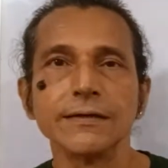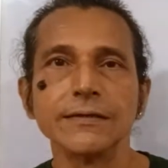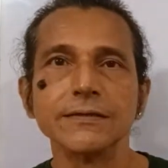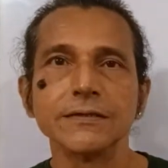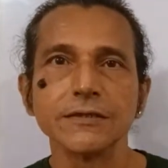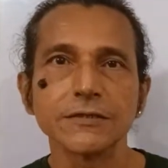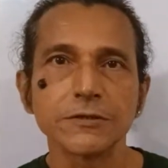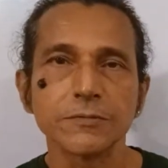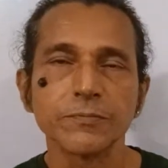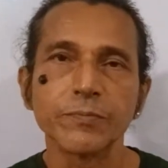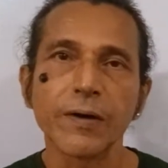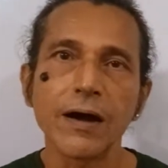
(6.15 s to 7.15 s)
This is
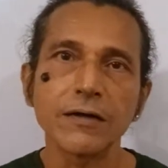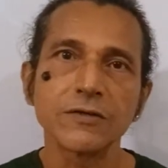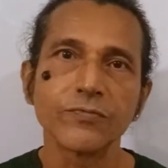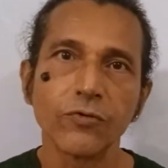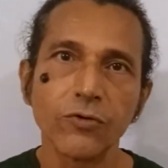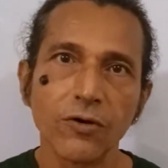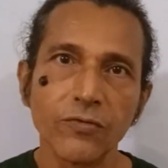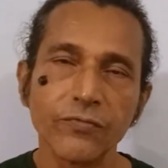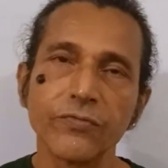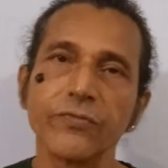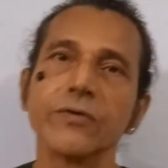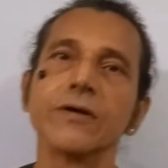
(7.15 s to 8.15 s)
part 4
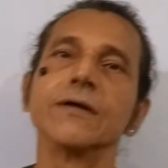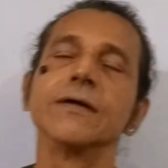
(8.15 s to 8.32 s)
of